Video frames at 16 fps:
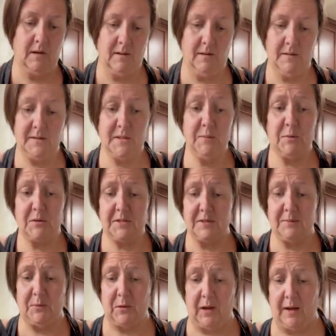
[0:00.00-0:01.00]
Super
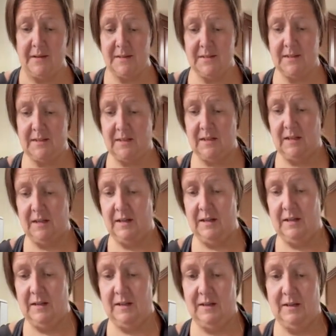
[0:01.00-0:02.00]
simple, guys.
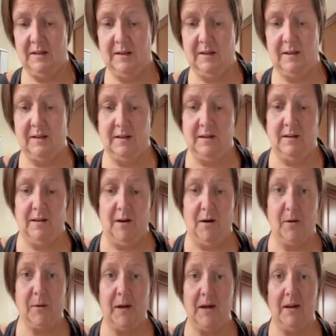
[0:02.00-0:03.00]

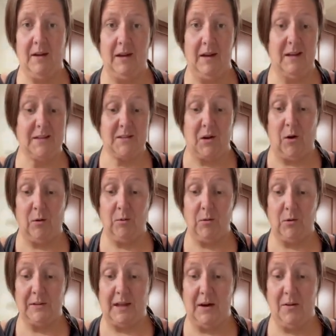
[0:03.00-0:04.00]
Okay, it's all
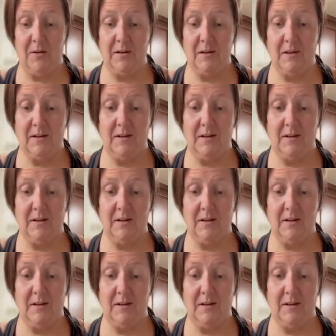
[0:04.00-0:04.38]
rolled out.